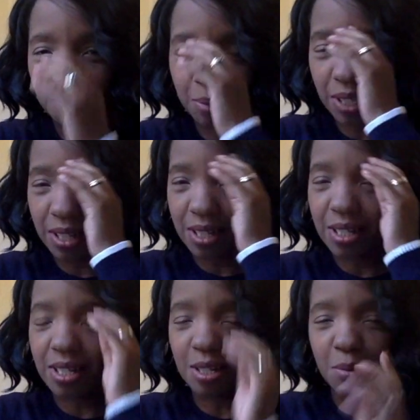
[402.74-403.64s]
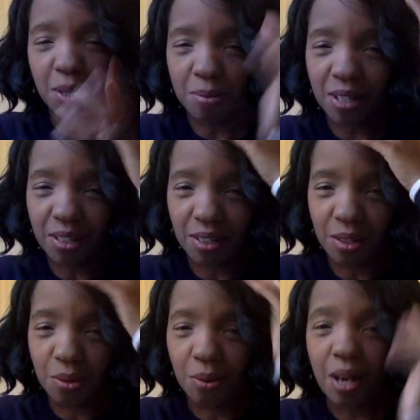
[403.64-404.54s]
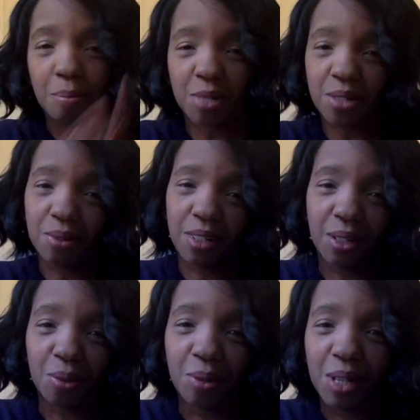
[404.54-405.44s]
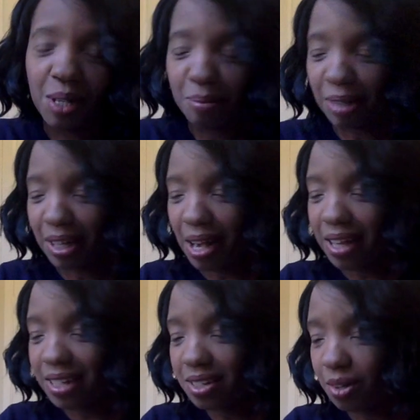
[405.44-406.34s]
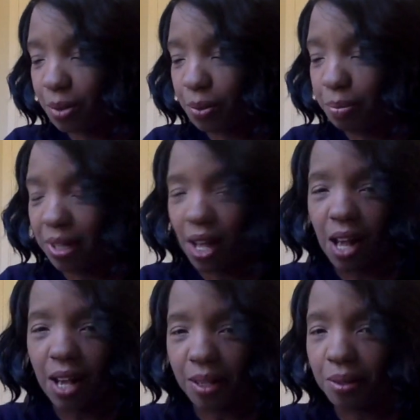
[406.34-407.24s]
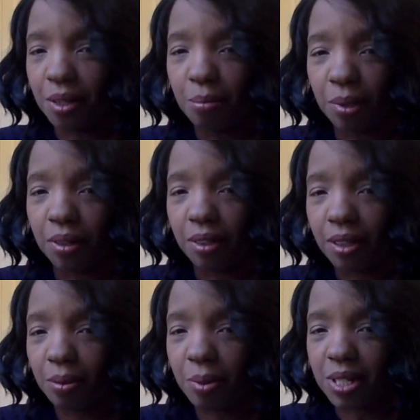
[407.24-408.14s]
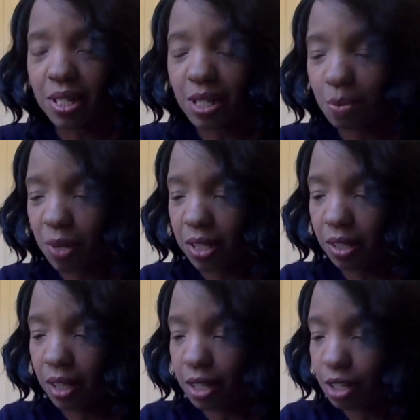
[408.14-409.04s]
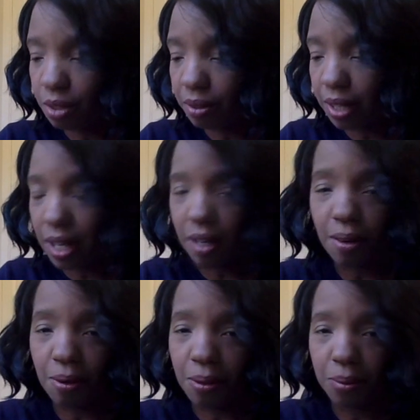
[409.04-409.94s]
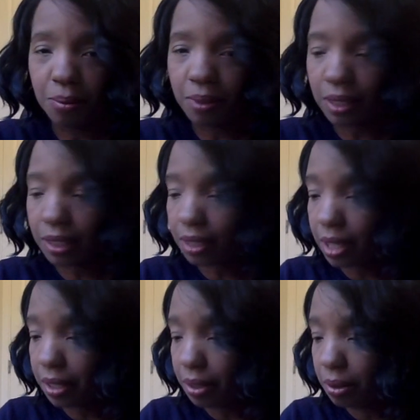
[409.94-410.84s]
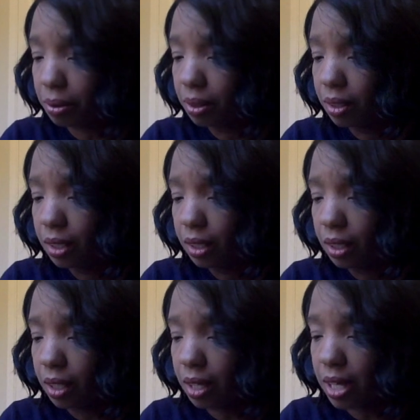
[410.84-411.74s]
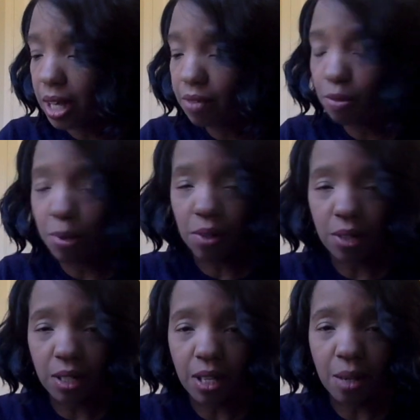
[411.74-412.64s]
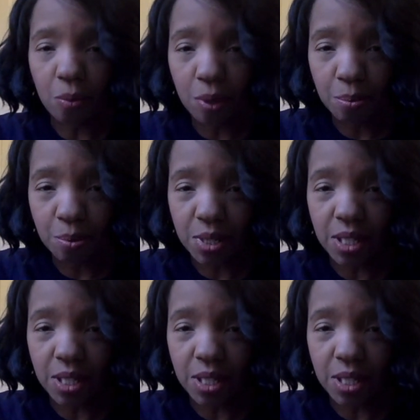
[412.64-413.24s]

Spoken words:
but that doesn't mean I'm not going to go. I'm still going to go. But I just thought it would be a higher number. I wasn't expecting Nigeria at all. Like, not at all. Native American had 1%.